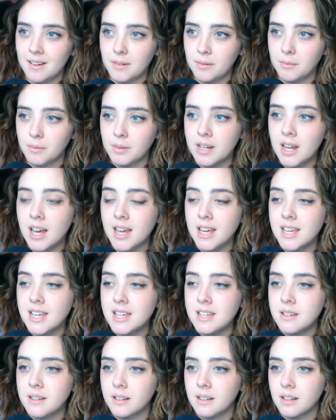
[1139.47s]
when
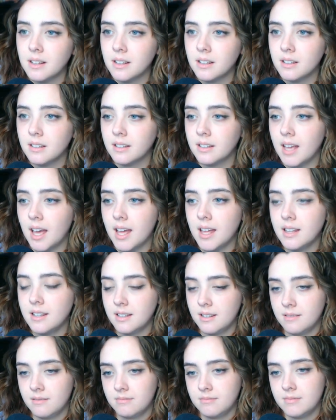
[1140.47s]
I get
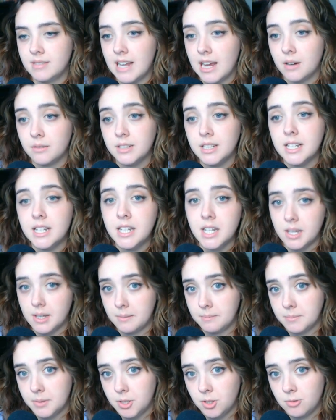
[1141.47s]
down in the dumps